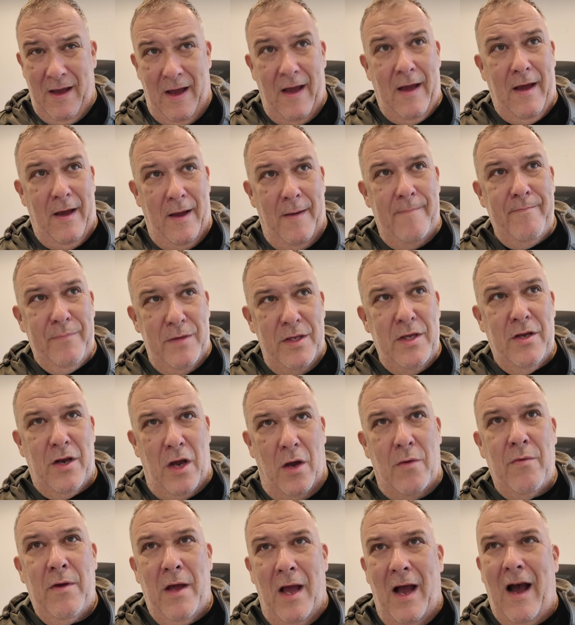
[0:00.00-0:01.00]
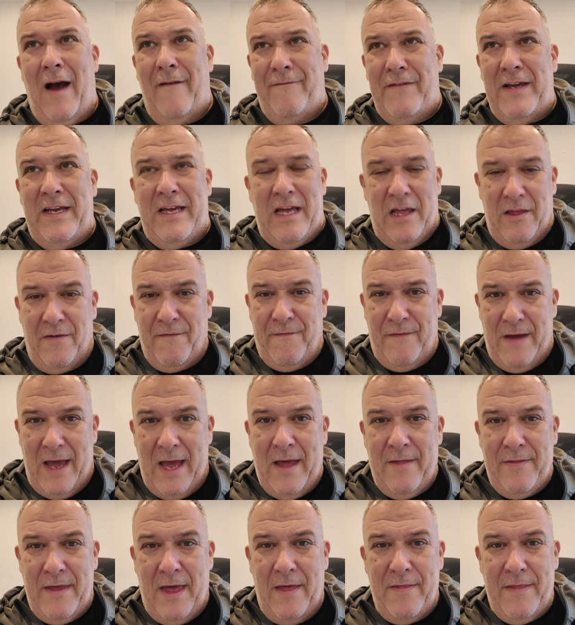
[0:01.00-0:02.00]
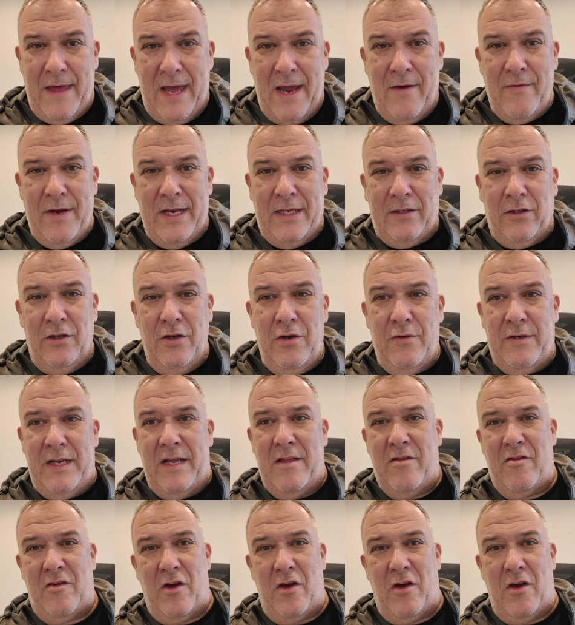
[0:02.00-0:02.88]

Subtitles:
you know, I think it's fair that they're included.